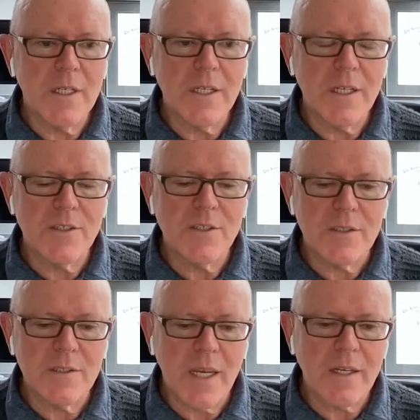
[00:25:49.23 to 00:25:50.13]

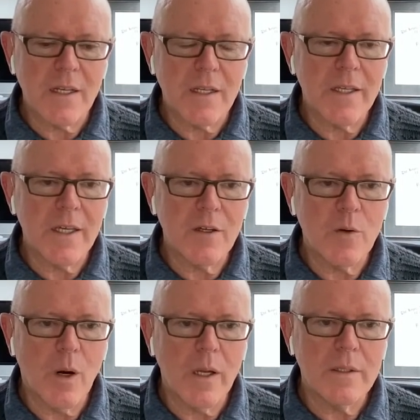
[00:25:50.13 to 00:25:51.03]
It's technically
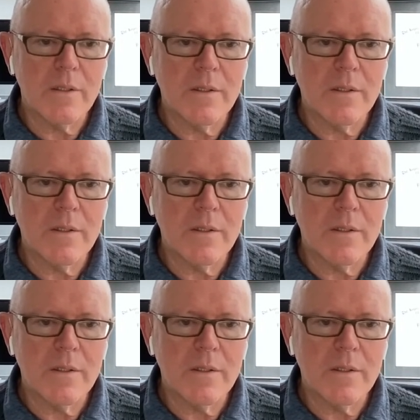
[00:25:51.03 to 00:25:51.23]
quite